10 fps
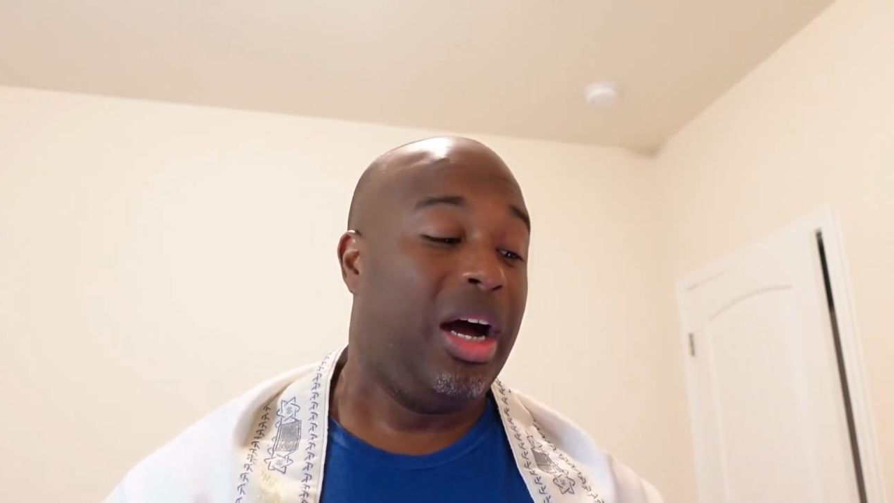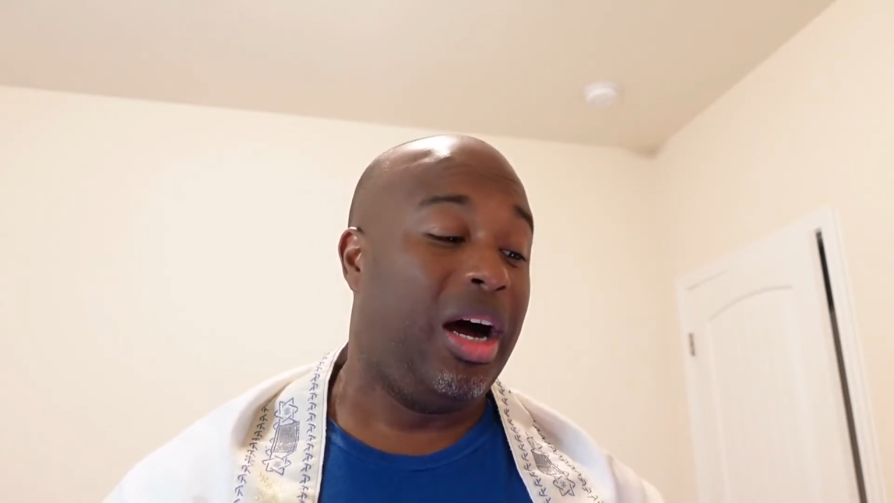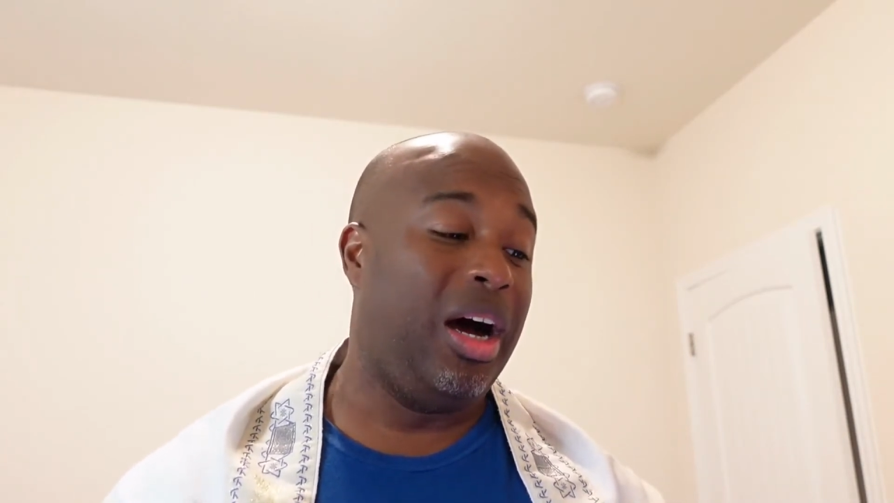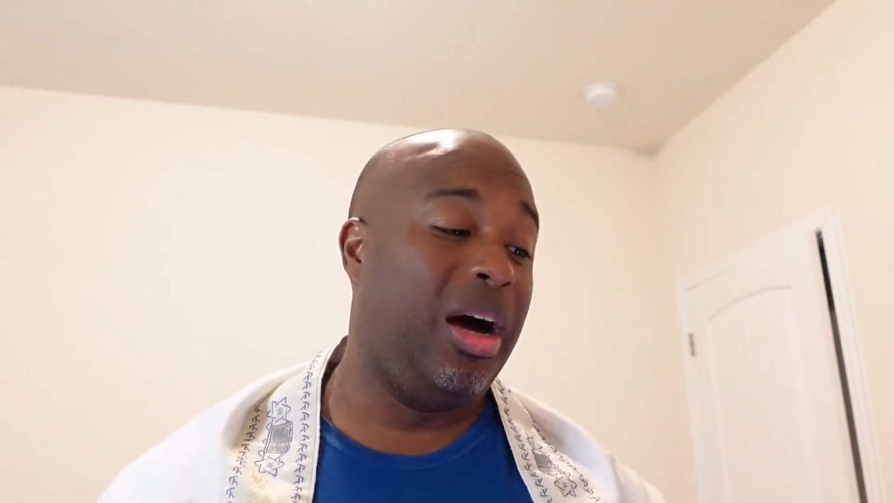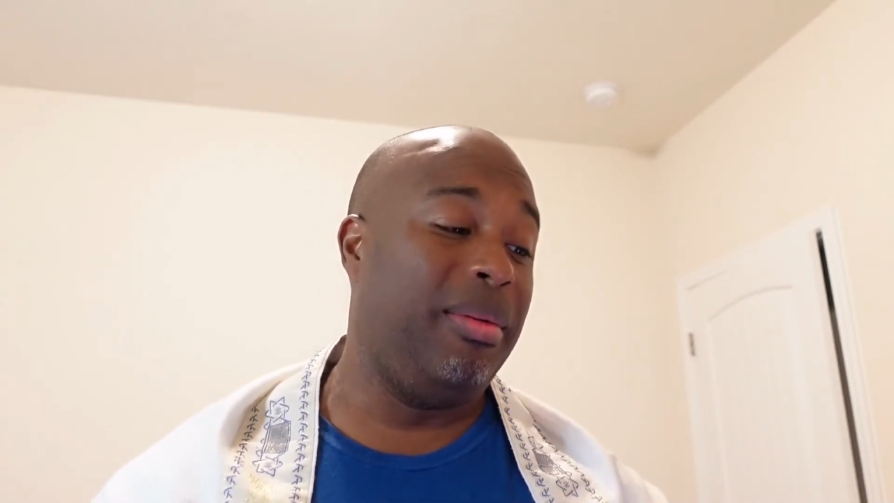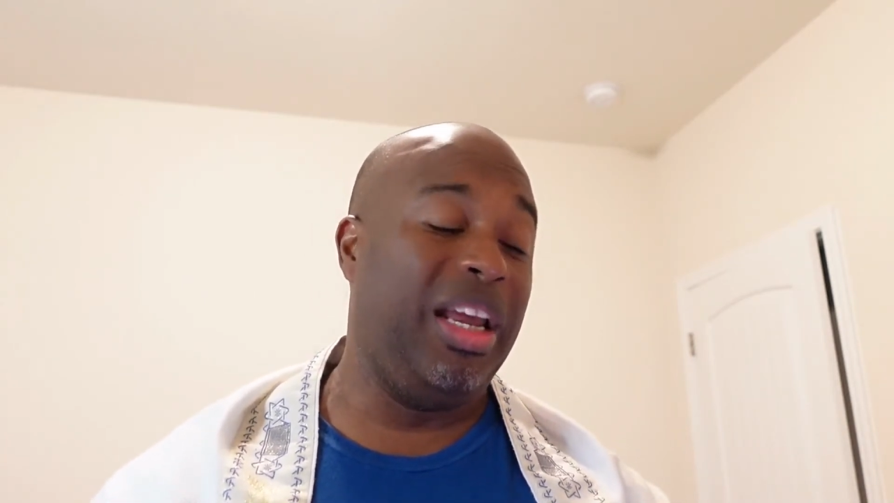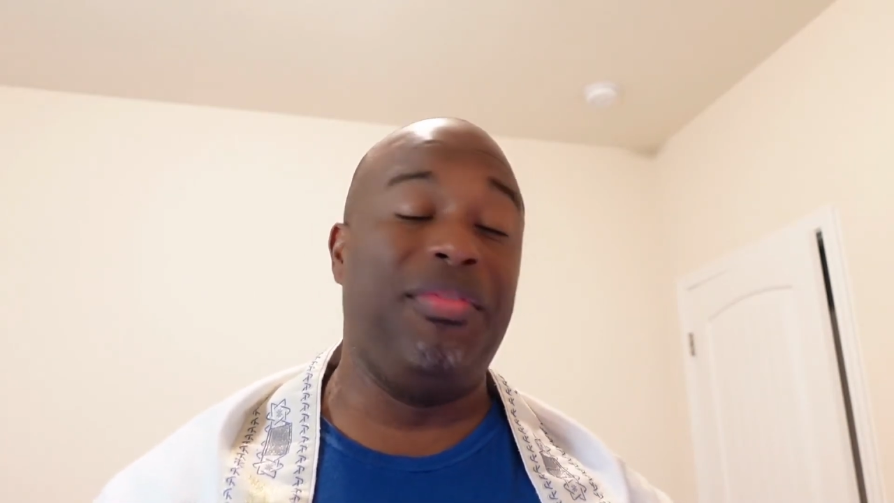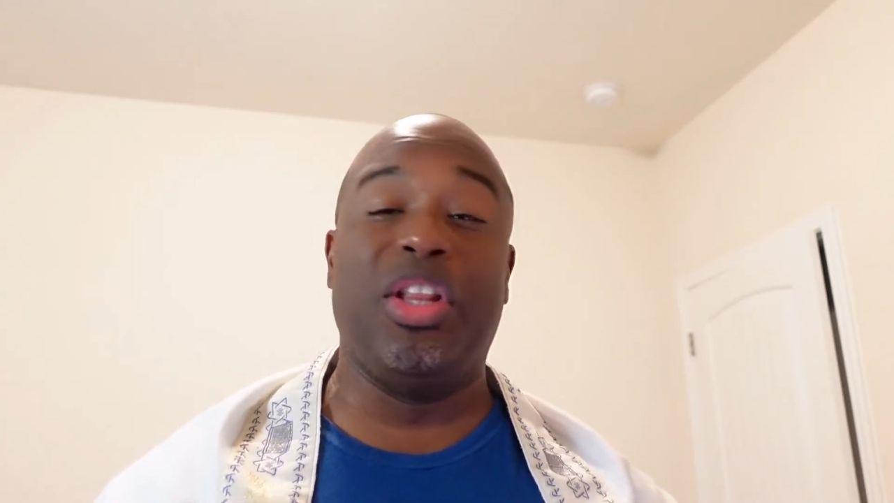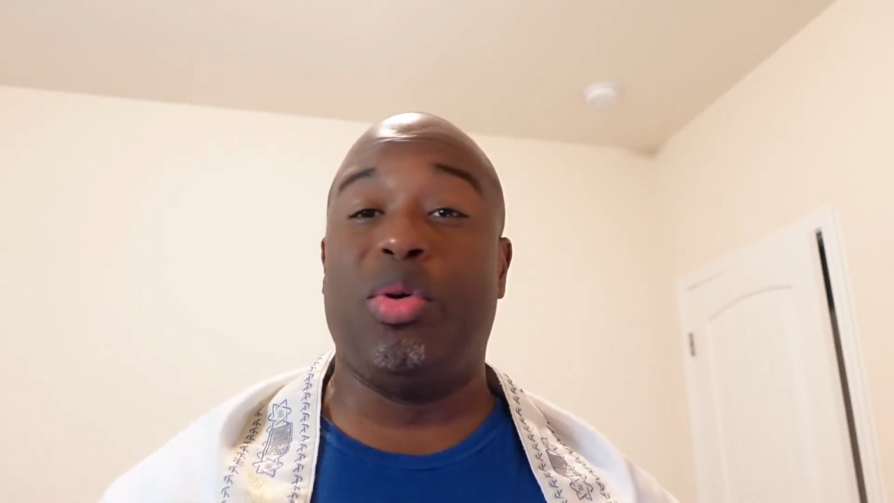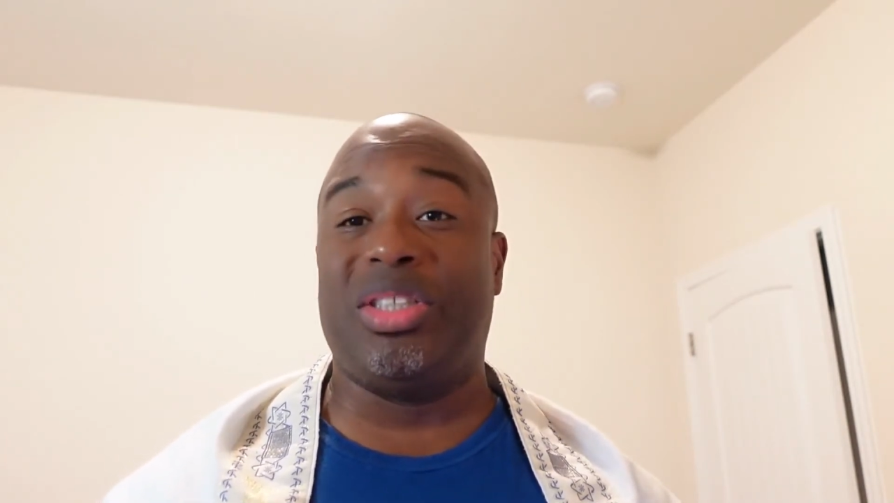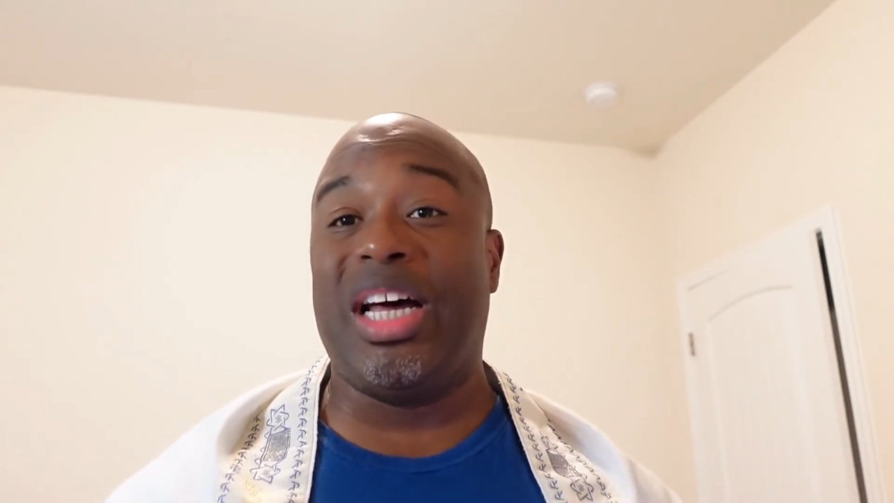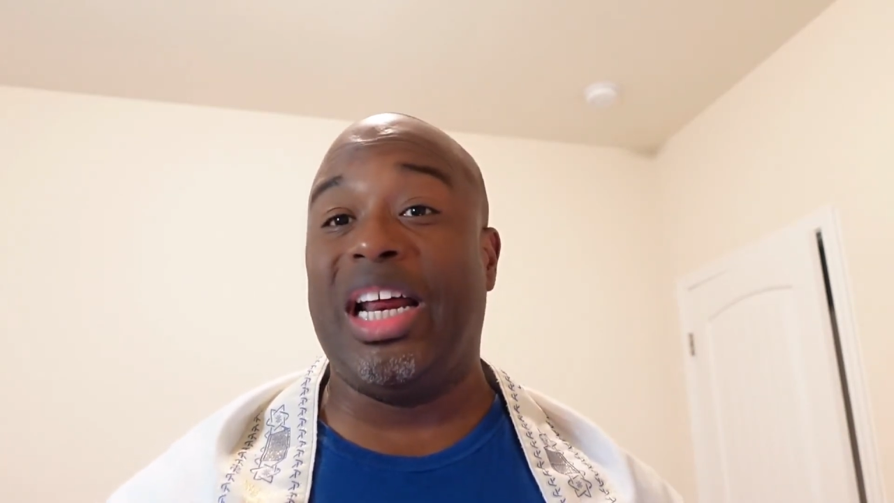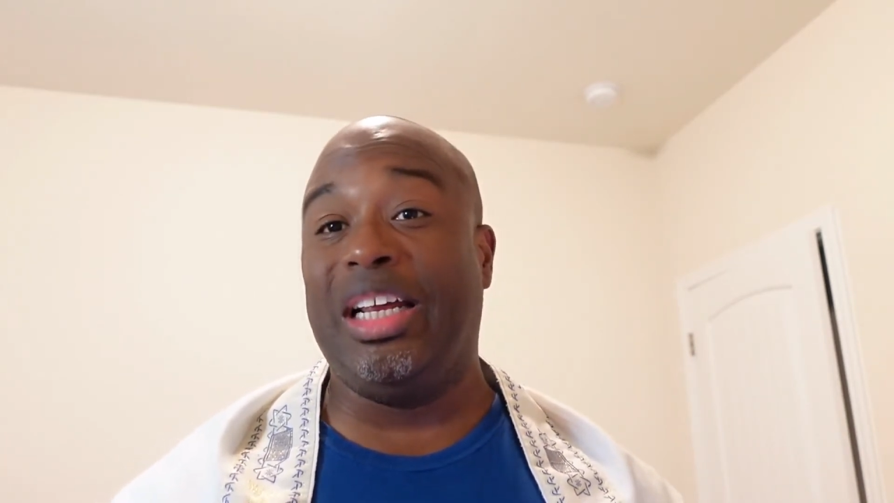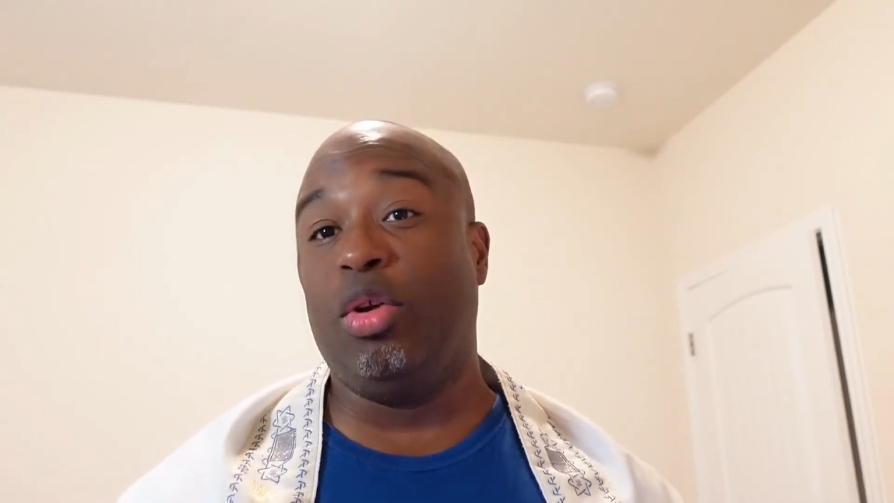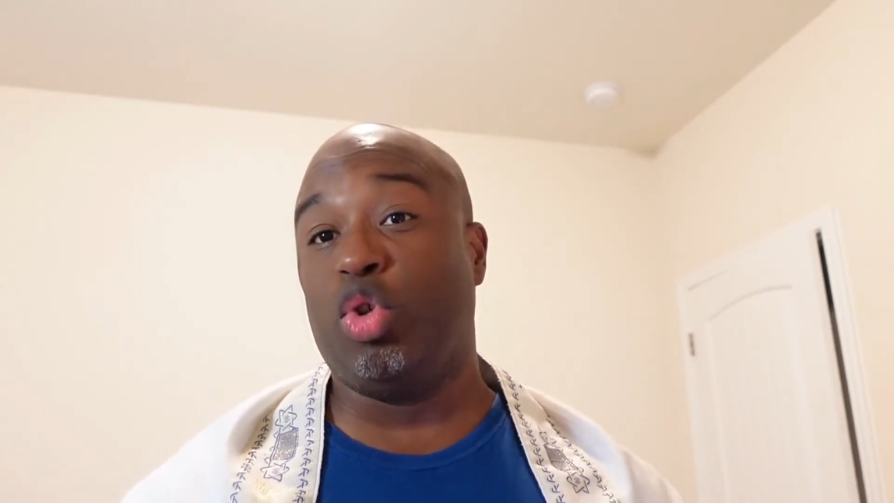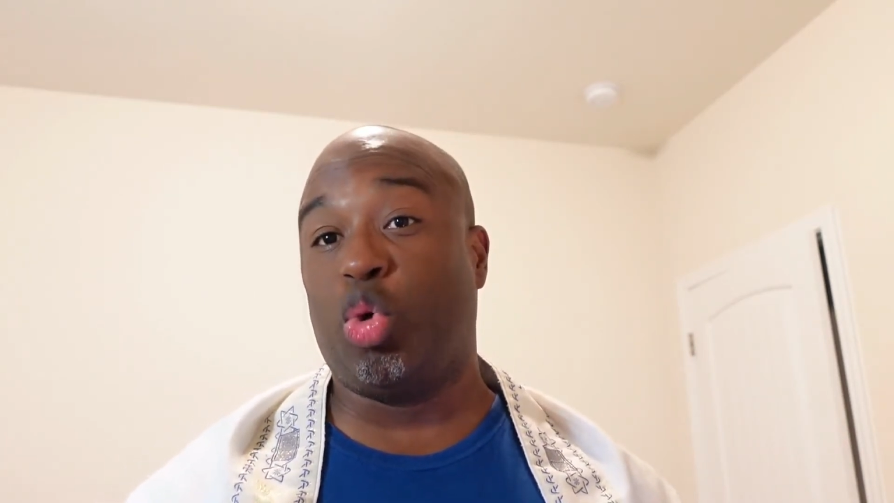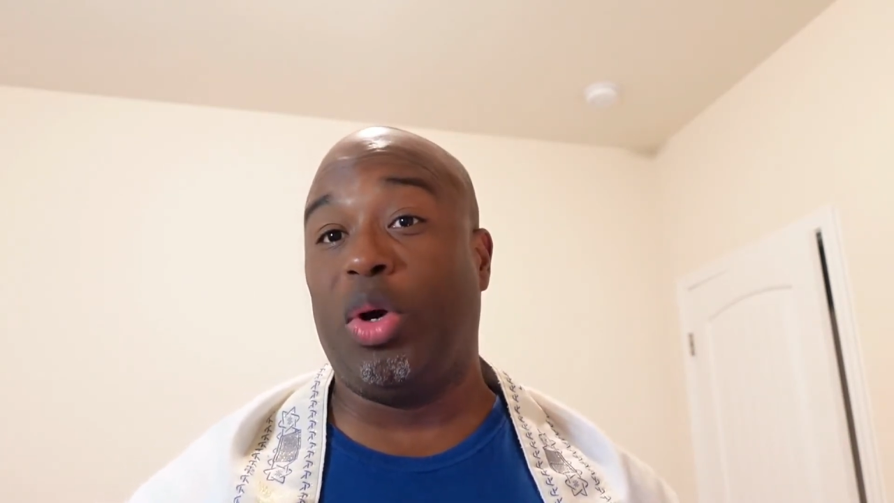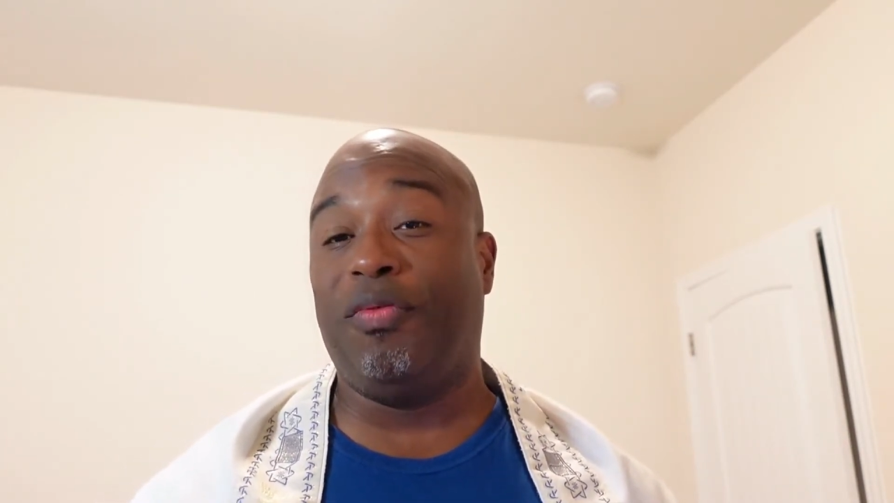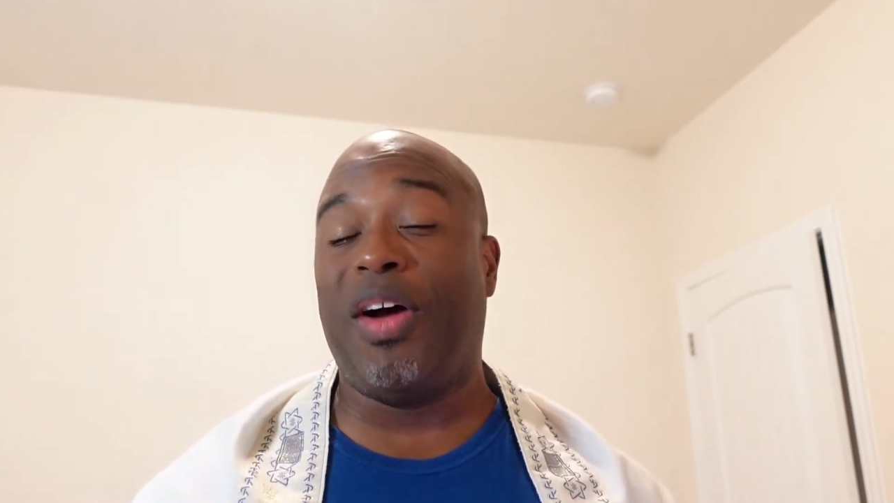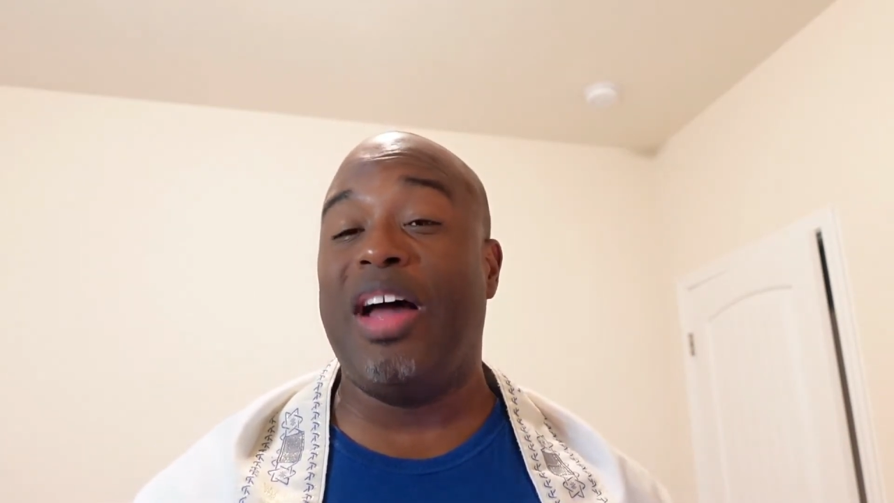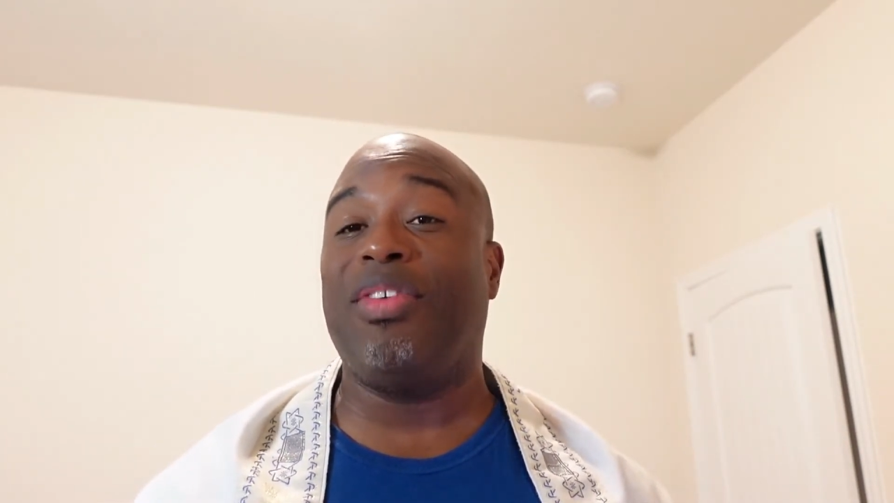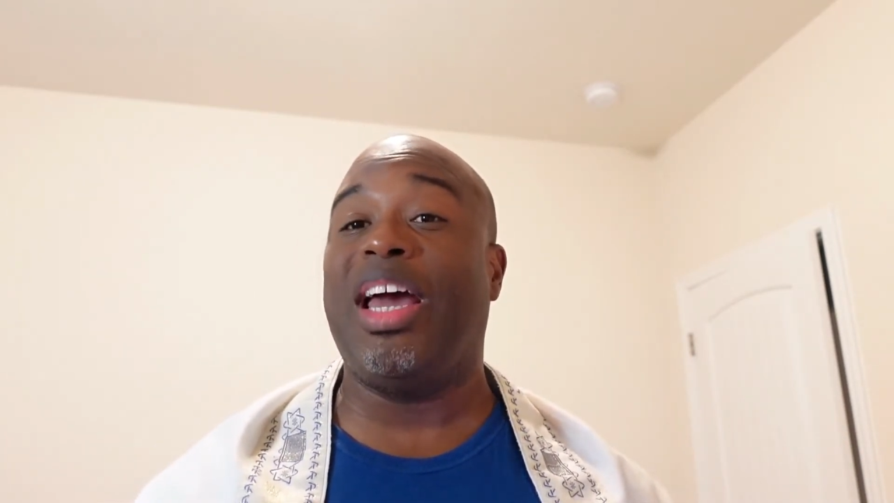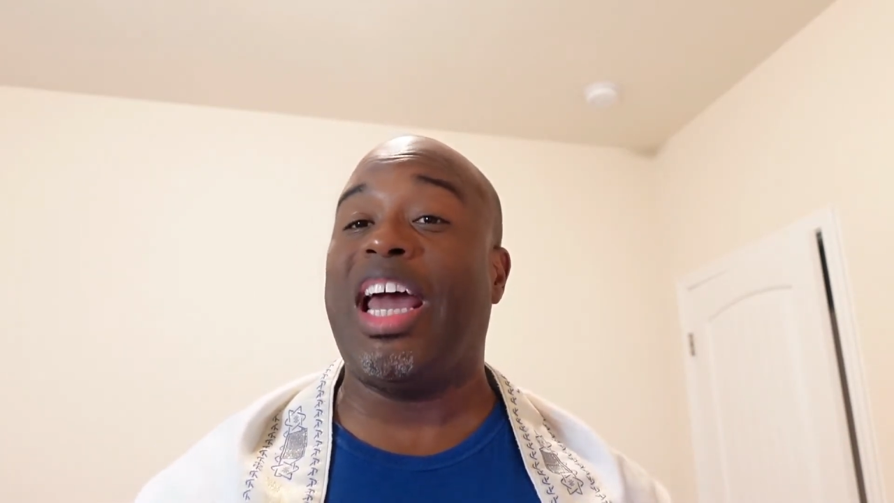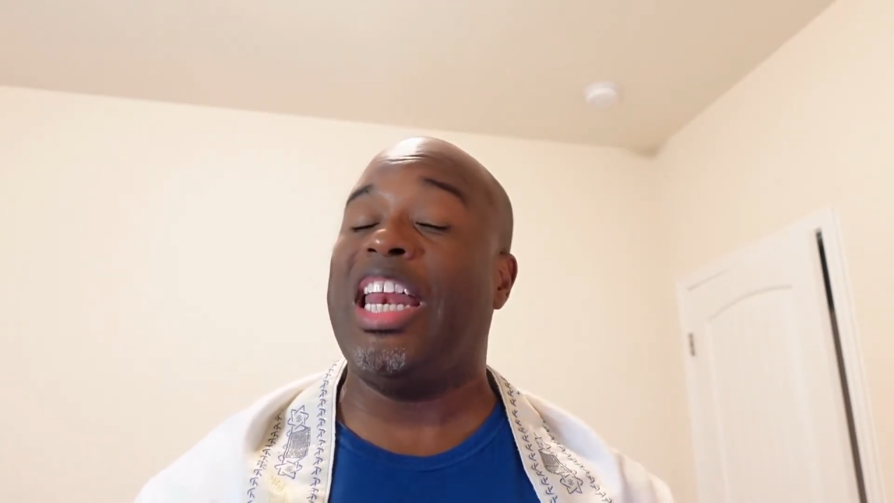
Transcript: Uh, even though it's not Elul twenty-five yet,